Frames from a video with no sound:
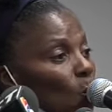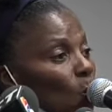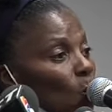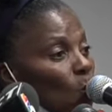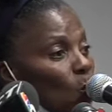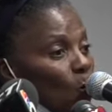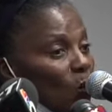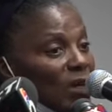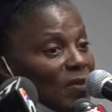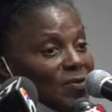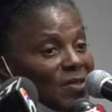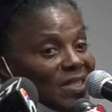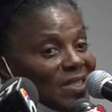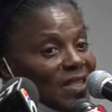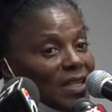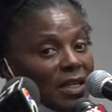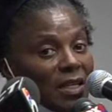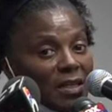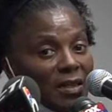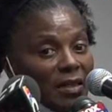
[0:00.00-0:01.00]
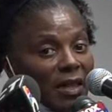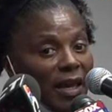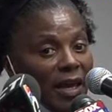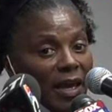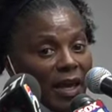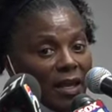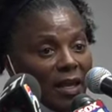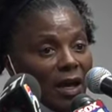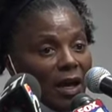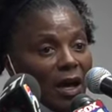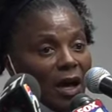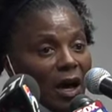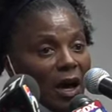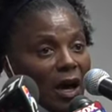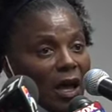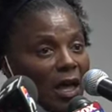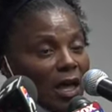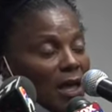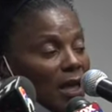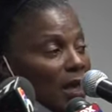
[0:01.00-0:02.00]
We've seen that
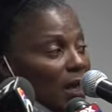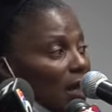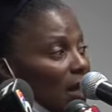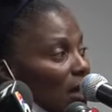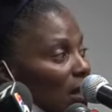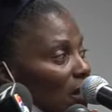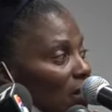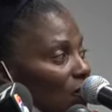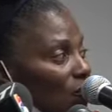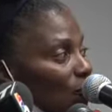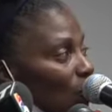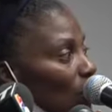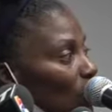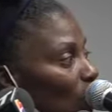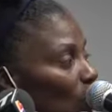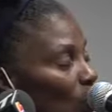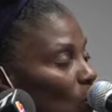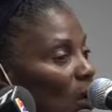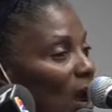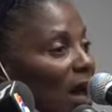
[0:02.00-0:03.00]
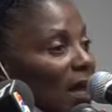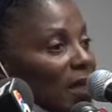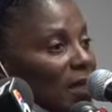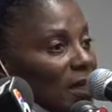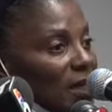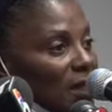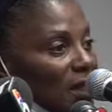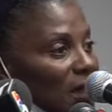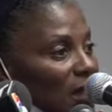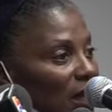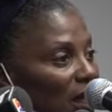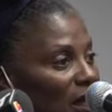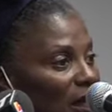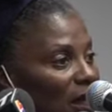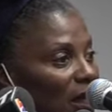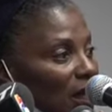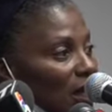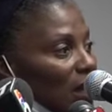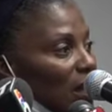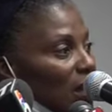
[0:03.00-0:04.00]
from the Rodney
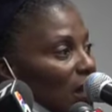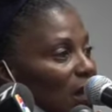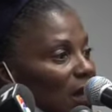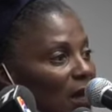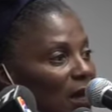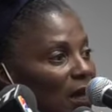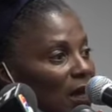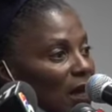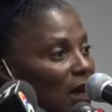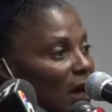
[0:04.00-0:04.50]
King